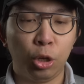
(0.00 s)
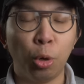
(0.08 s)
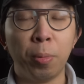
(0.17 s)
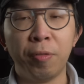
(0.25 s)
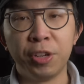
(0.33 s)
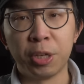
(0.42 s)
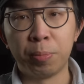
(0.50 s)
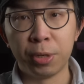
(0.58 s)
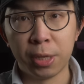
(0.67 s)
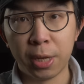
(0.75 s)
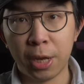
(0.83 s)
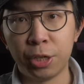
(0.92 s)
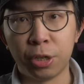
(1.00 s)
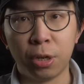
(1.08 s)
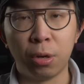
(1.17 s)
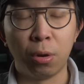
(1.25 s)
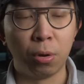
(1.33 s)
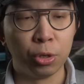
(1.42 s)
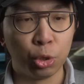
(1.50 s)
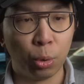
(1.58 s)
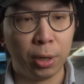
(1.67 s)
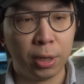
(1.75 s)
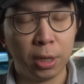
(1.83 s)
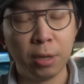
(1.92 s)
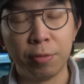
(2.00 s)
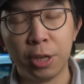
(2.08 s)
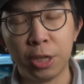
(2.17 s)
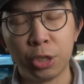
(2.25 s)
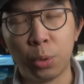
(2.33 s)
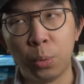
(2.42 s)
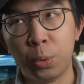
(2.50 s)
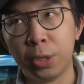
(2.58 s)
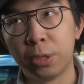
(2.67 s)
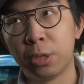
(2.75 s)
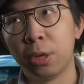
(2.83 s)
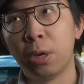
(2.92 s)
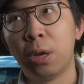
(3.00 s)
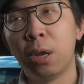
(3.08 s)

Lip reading: Dolby Vision presentation on Sony TVs, which